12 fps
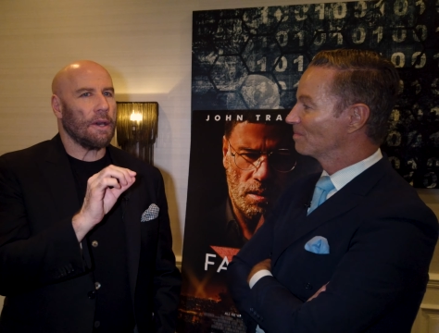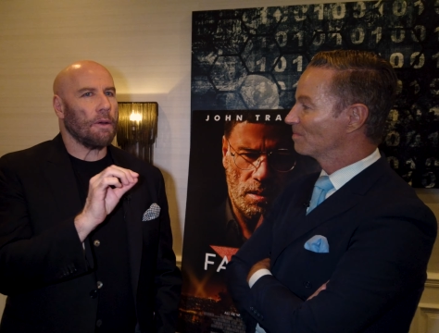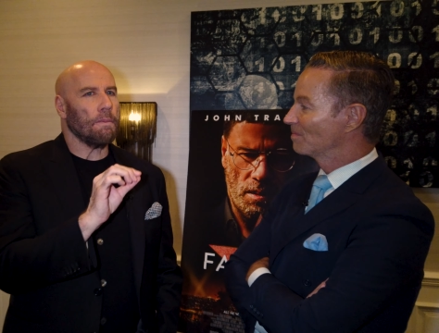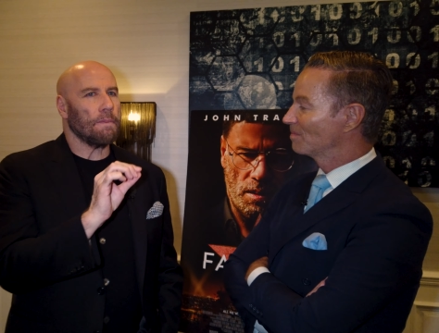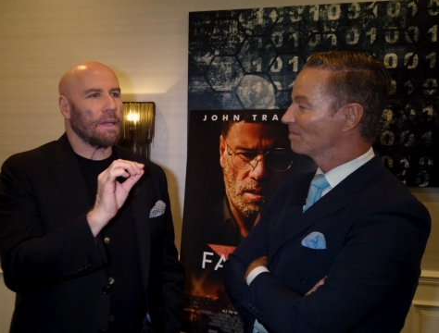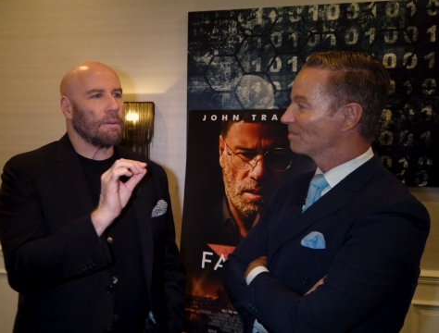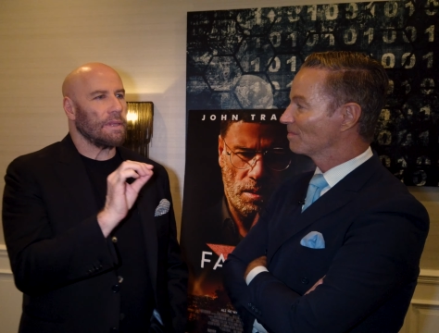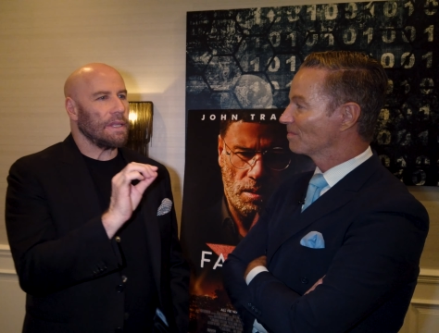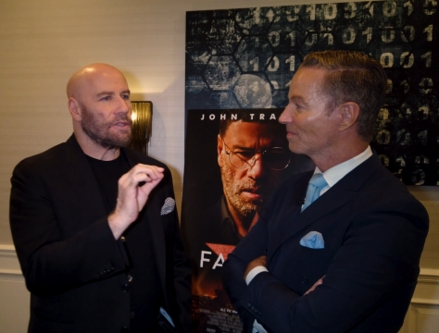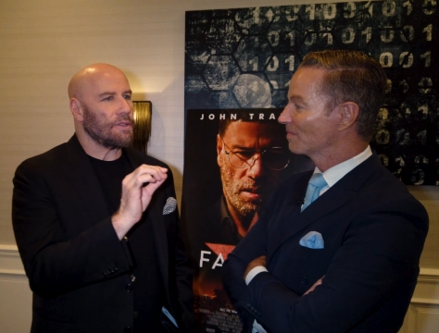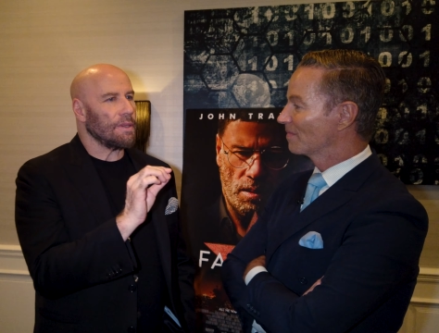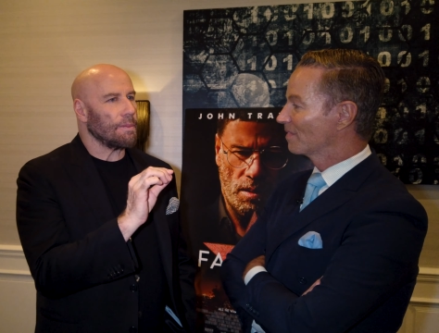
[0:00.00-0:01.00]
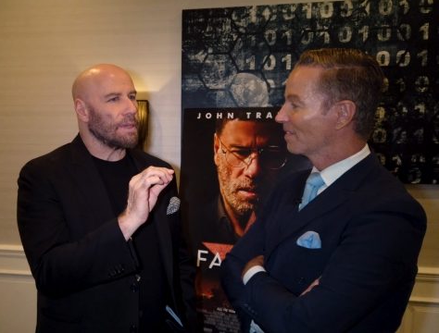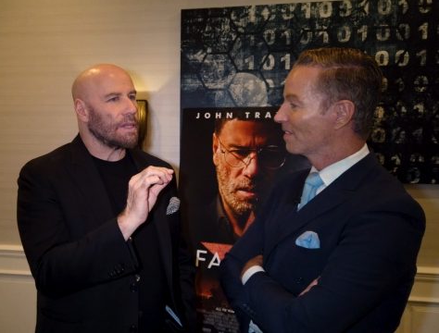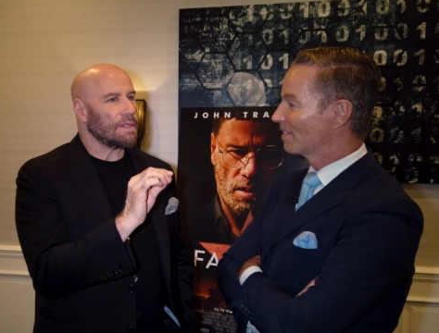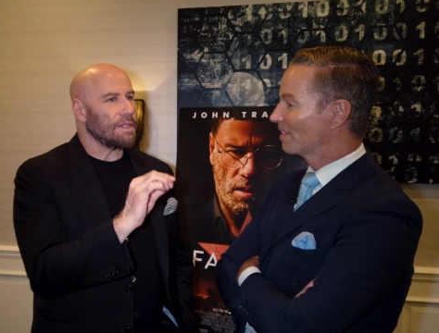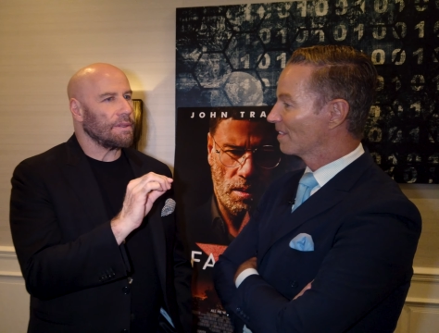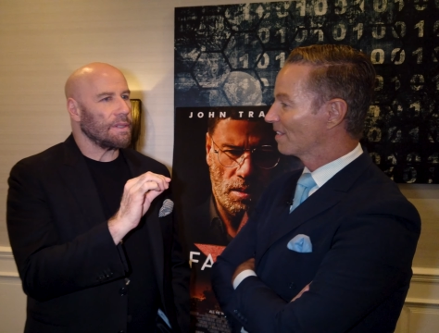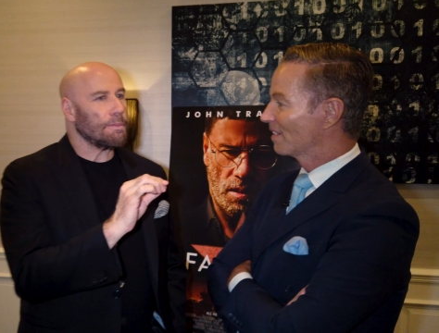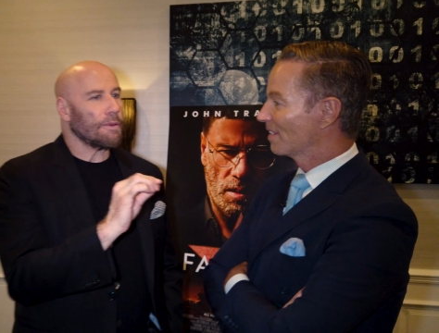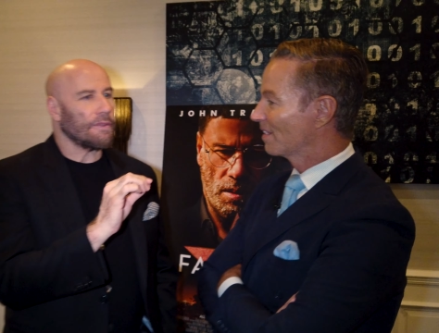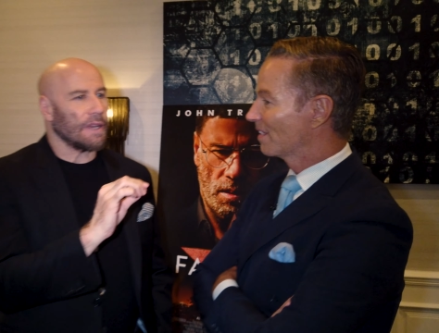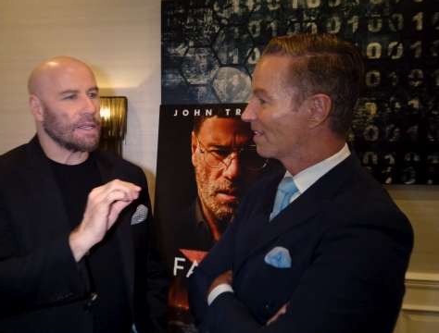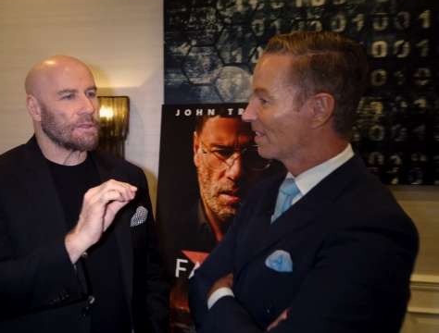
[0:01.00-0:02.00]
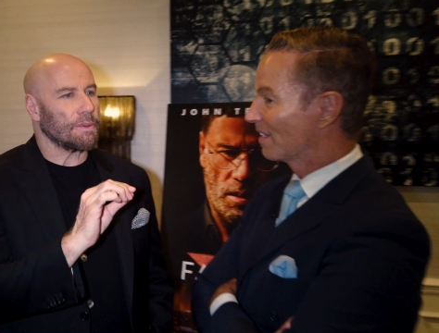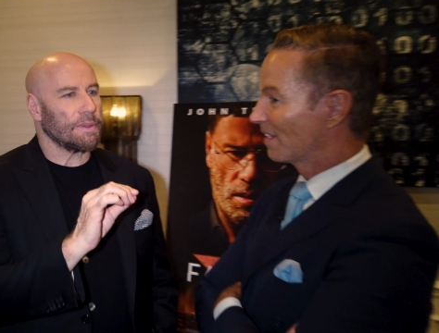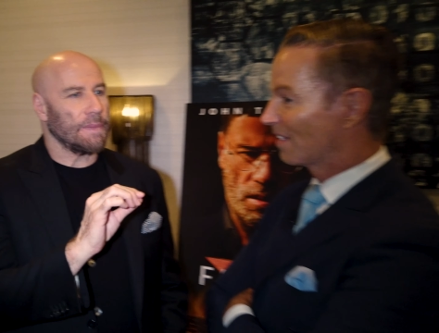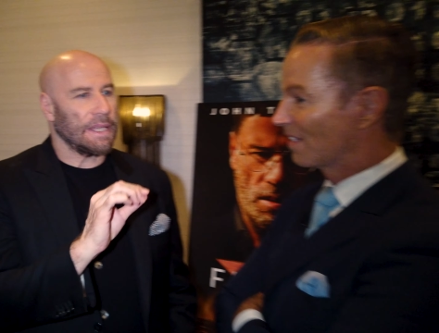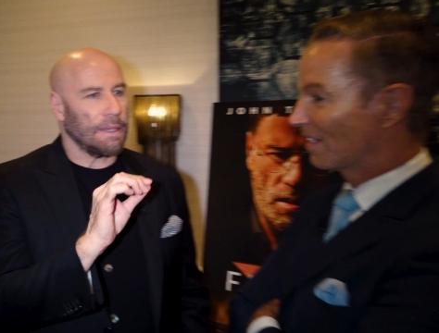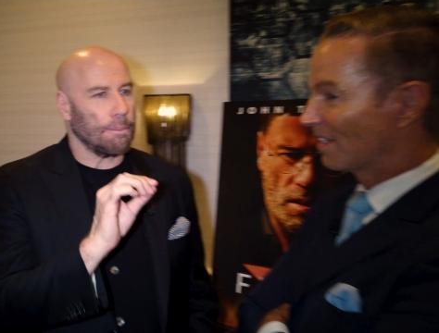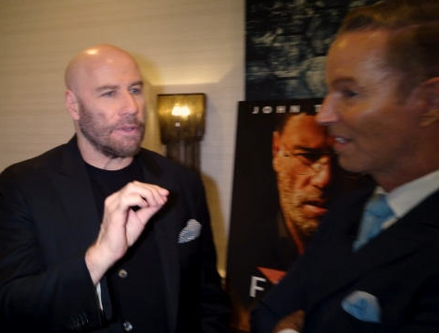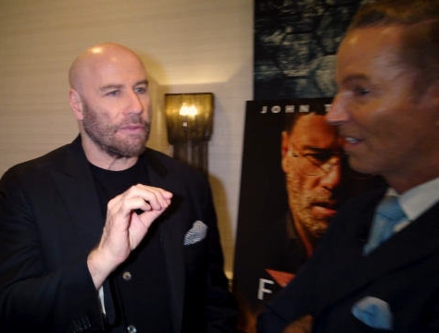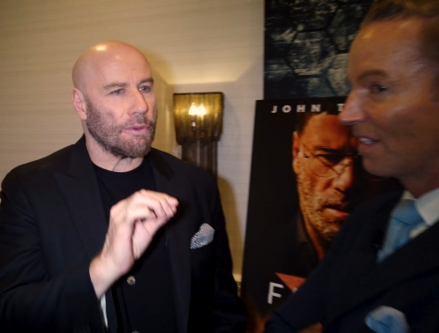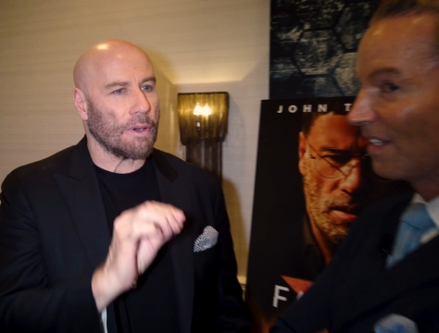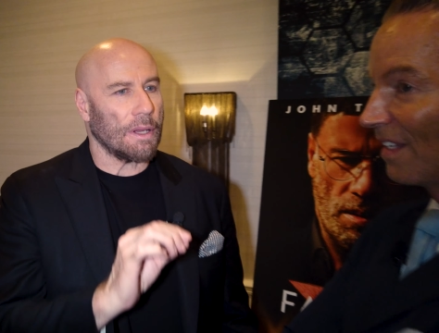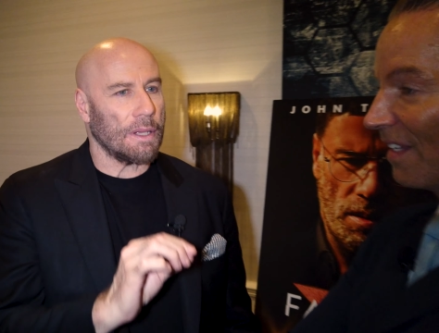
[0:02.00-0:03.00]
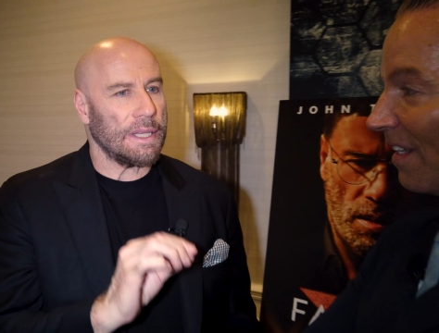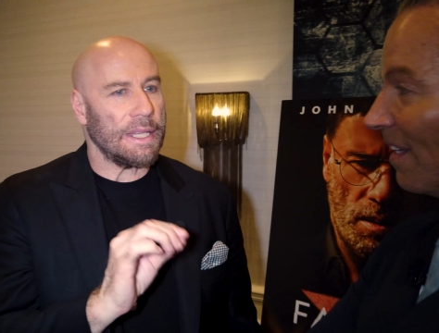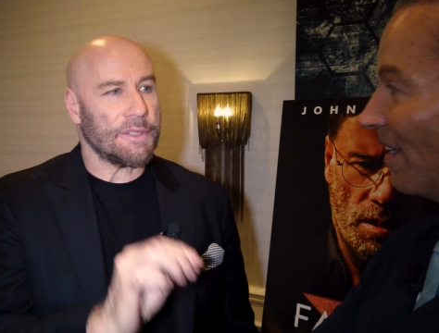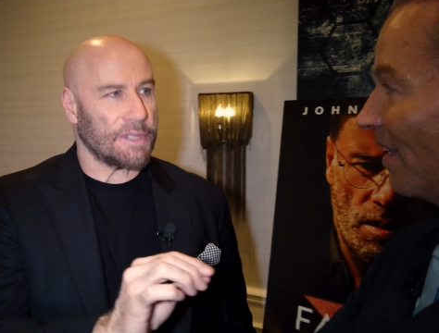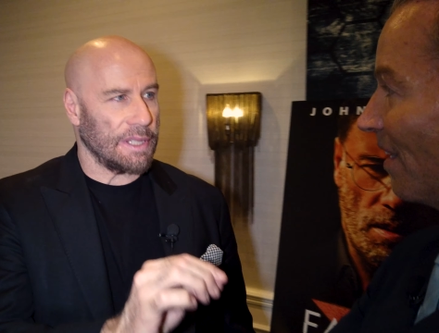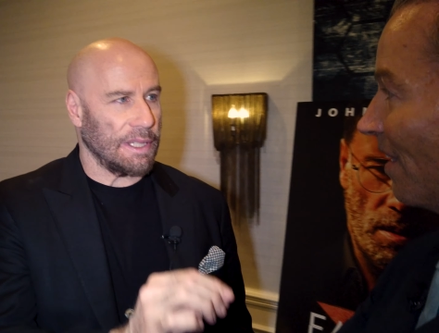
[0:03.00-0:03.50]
Speaker 1: help me with each of them because he would improvise with me before each